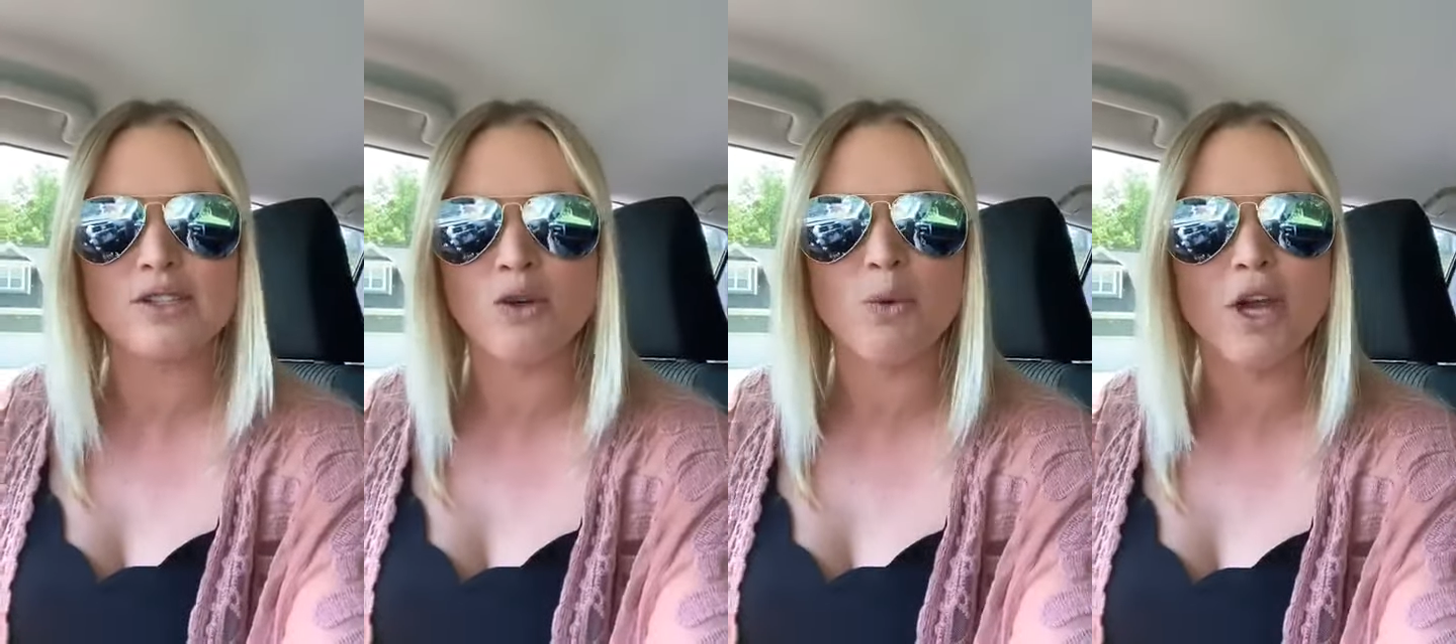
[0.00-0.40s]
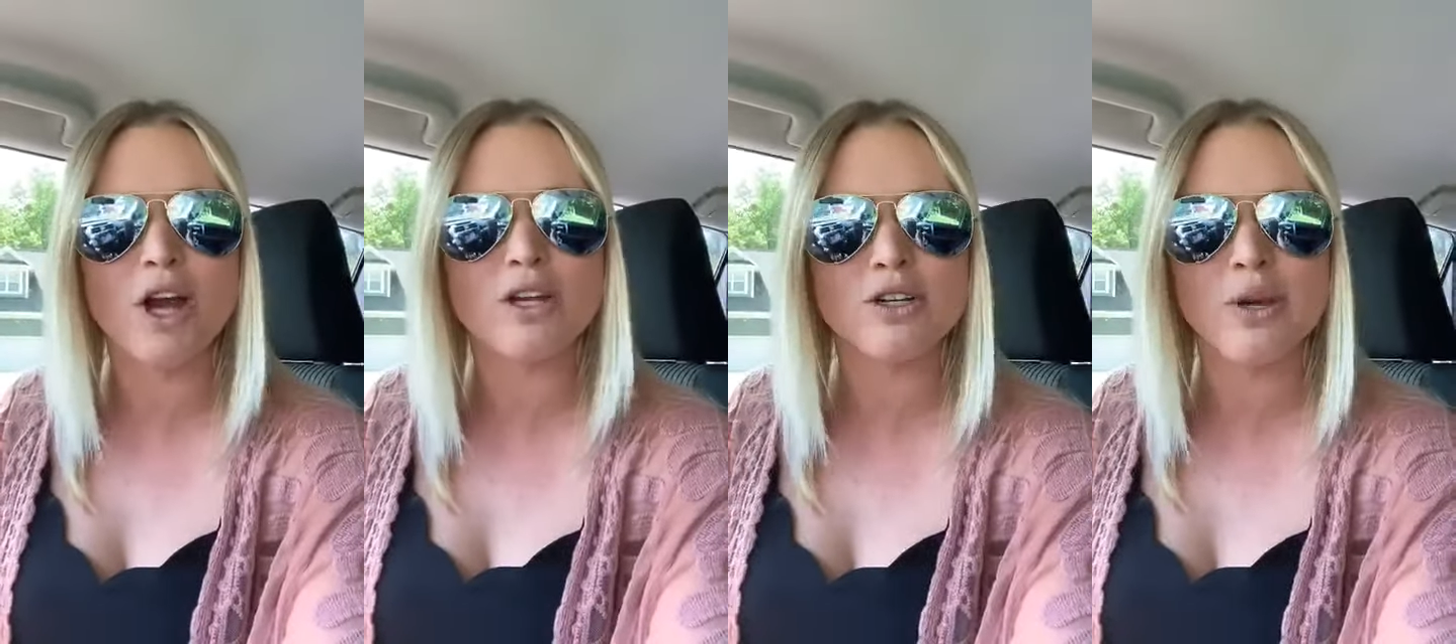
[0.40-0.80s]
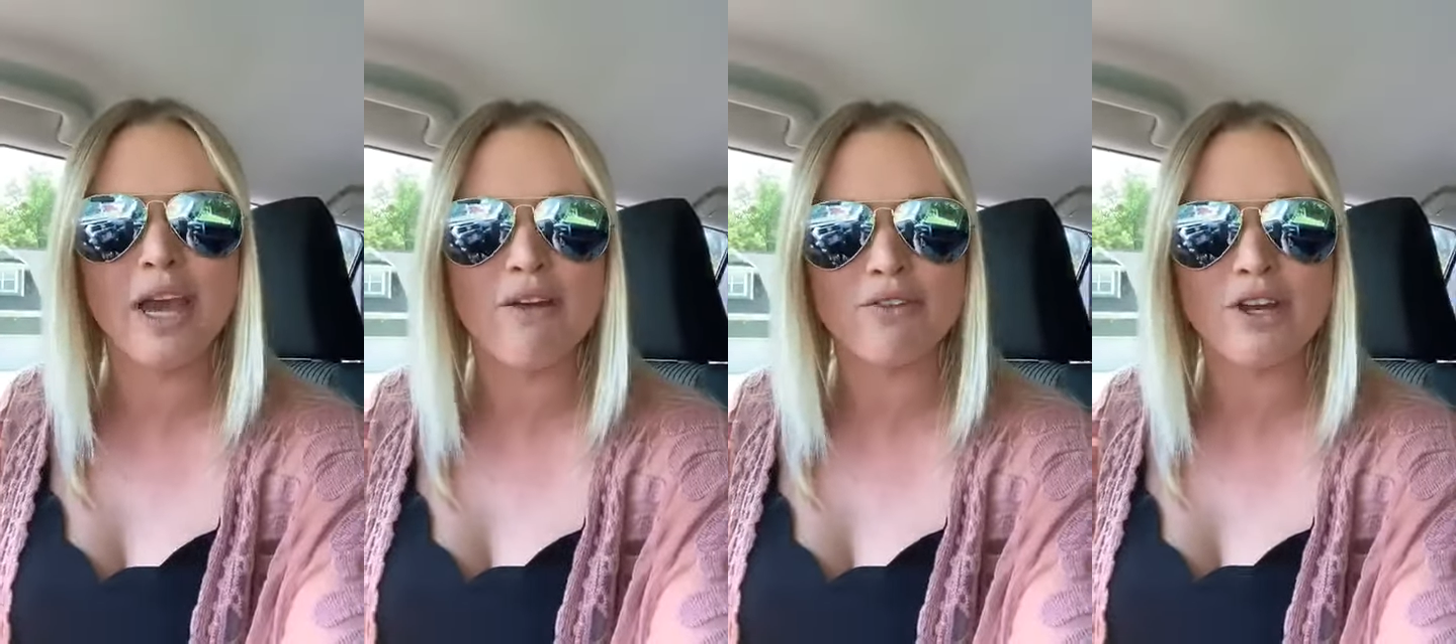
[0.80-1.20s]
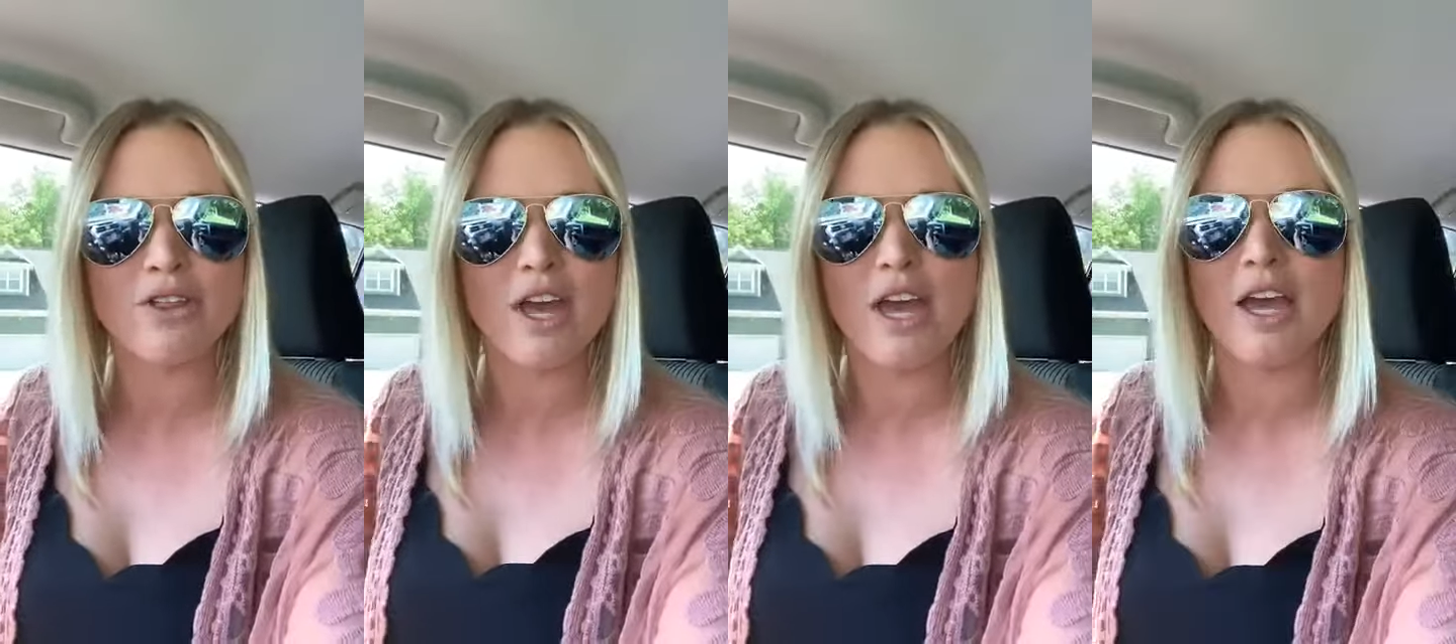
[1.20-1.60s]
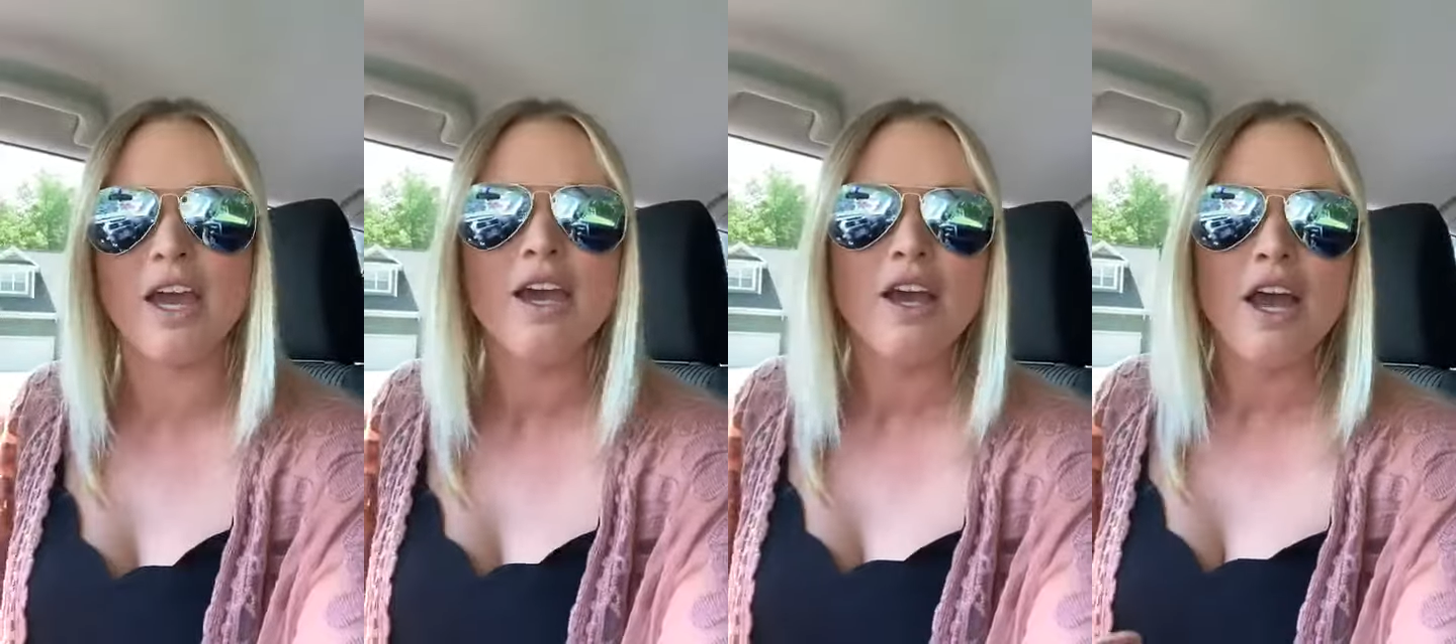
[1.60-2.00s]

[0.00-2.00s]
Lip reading: So we are doing everything